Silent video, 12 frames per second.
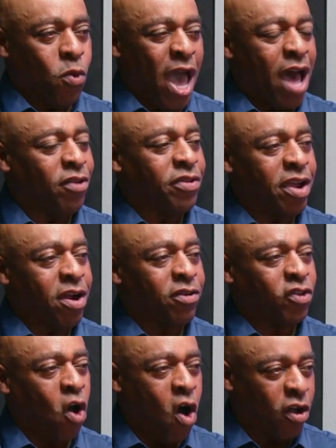how dare
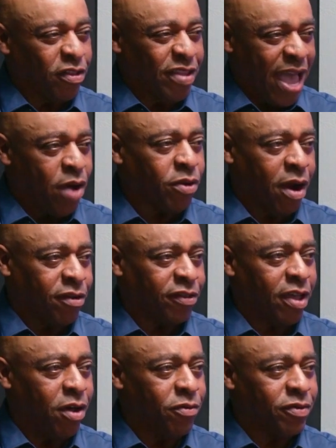talk down
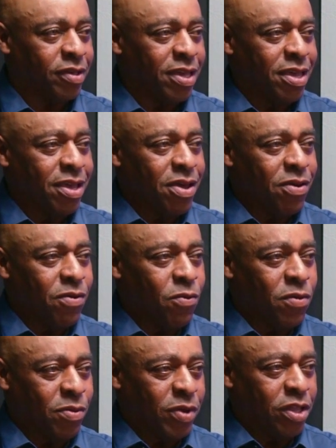ourselves? Yes.
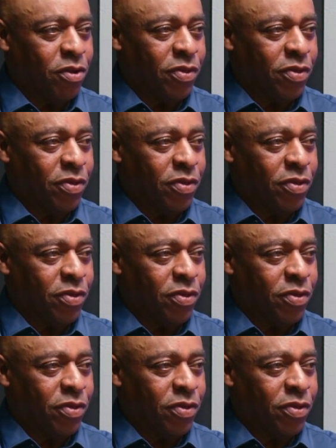When we do